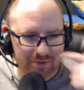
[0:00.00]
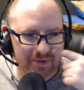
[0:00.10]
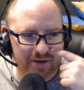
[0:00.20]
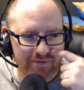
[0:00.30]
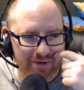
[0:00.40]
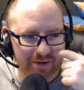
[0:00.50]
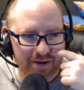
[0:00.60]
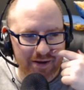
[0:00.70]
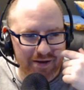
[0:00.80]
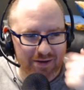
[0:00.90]
or whatever
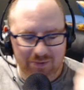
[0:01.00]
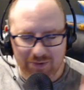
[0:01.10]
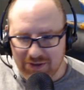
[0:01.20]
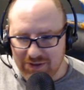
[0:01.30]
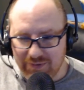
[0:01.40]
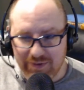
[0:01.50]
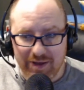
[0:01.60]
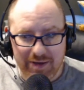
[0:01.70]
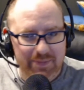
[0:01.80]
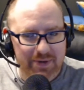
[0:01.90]
you want to do
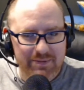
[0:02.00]
with it.